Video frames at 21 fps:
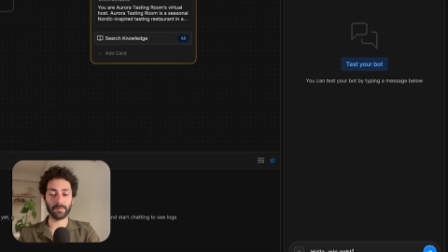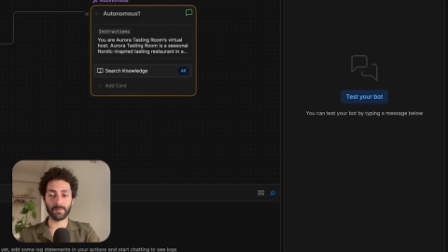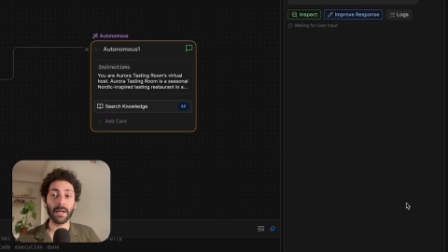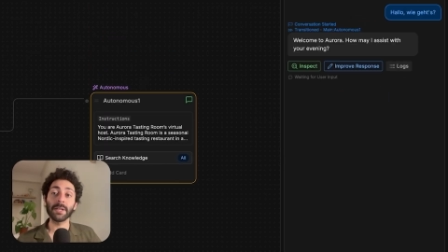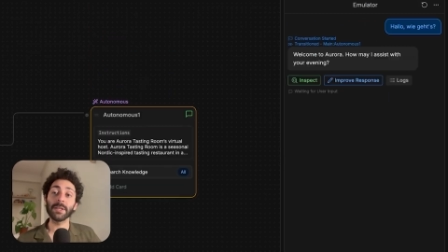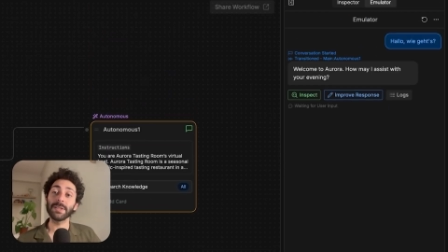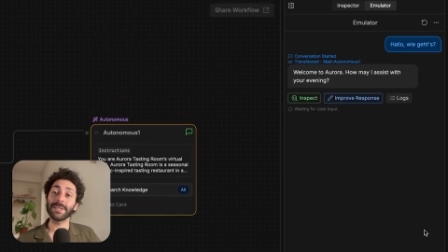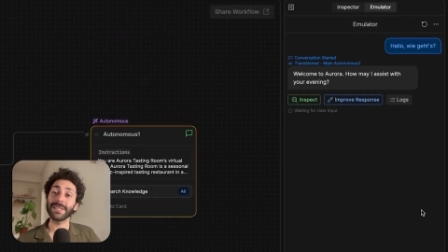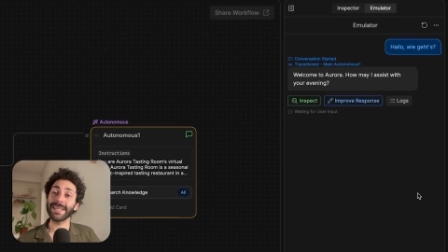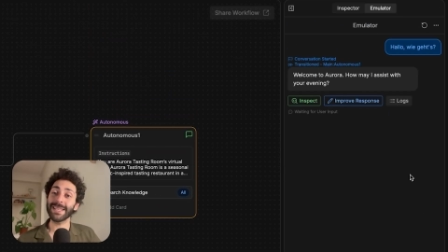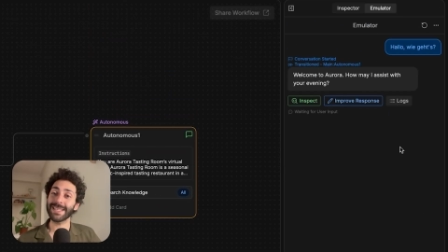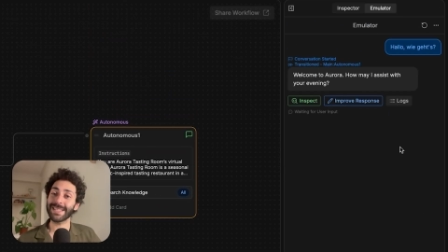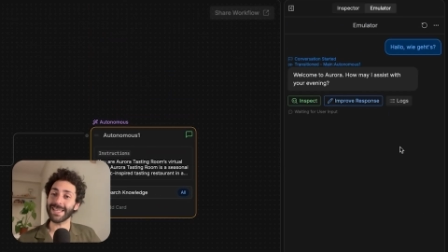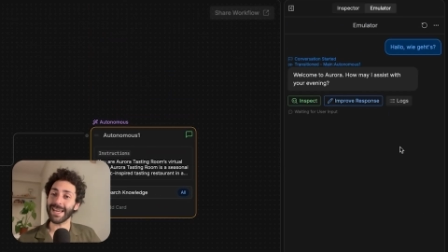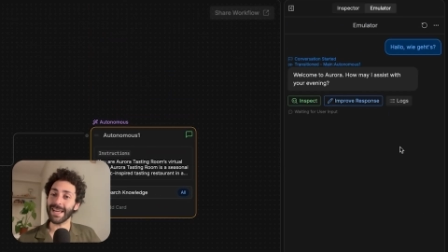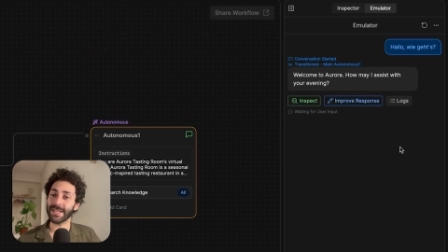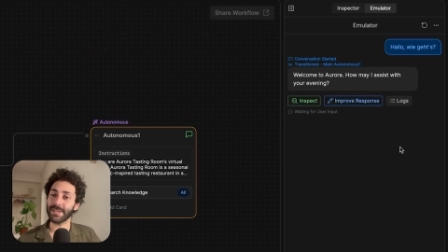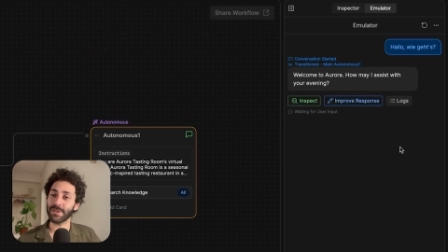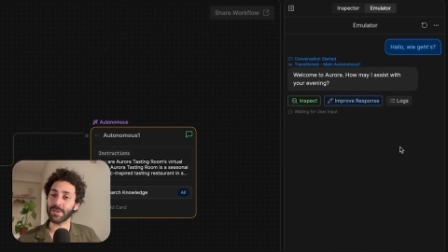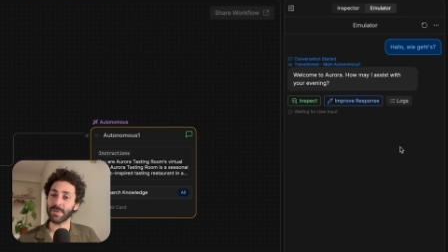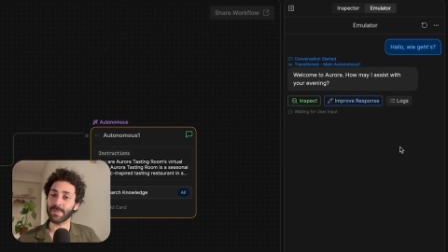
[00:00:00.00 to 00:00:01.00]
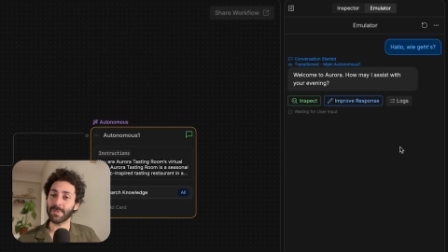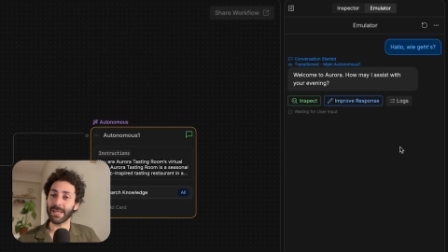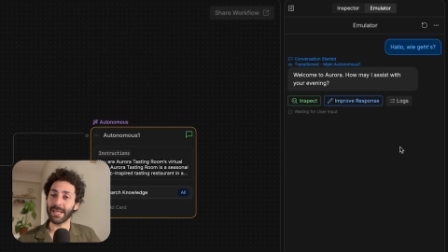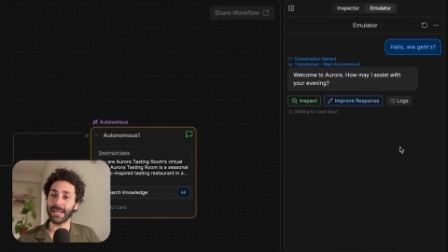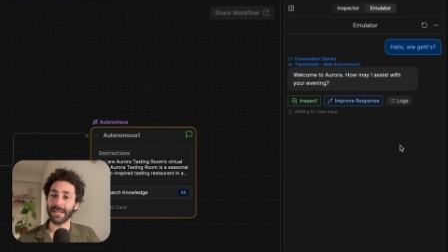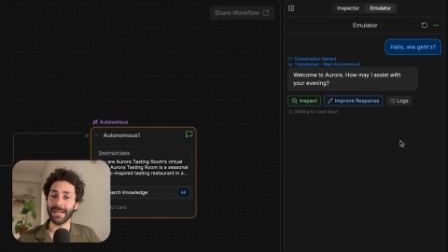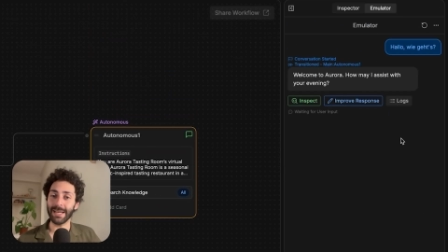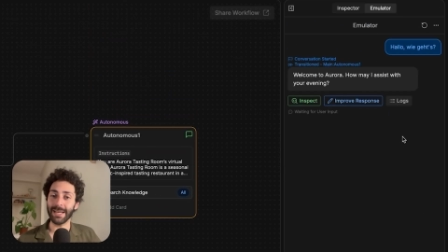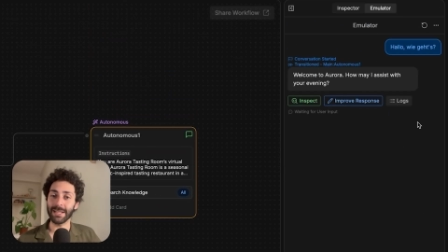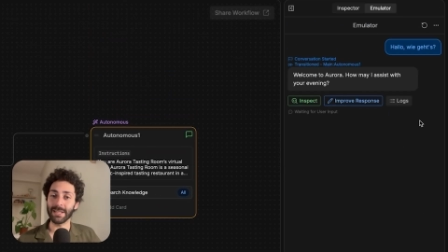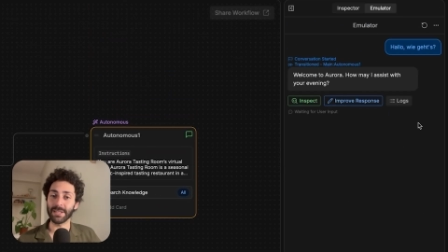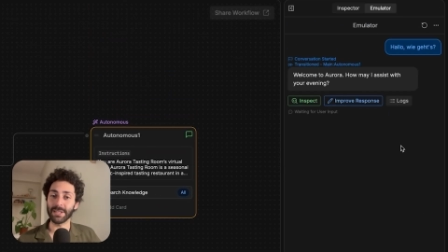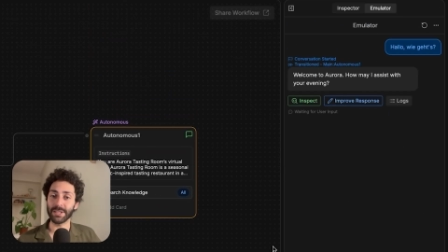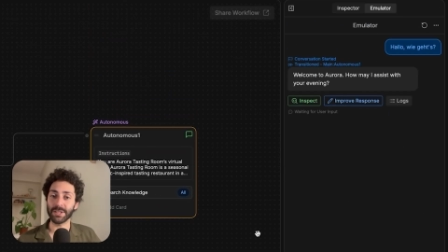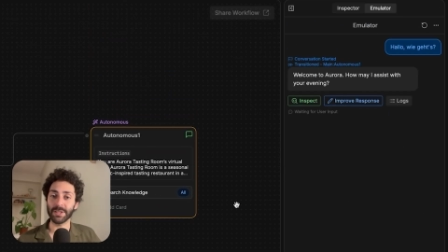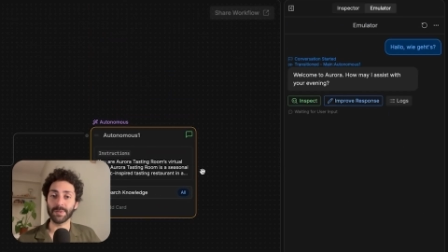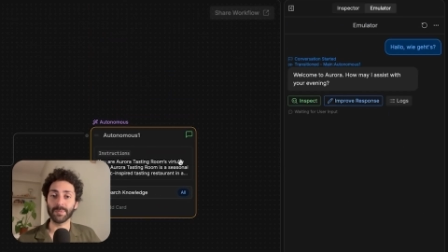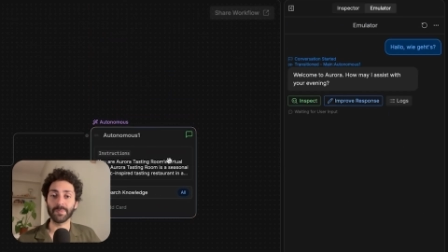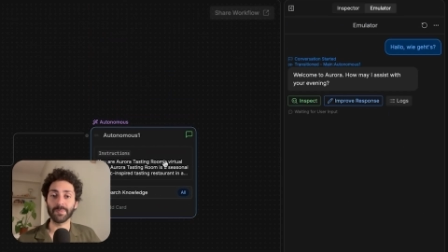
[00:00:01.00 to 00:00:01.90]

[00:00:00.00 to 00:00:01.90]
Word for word: And you see, this answers me in English.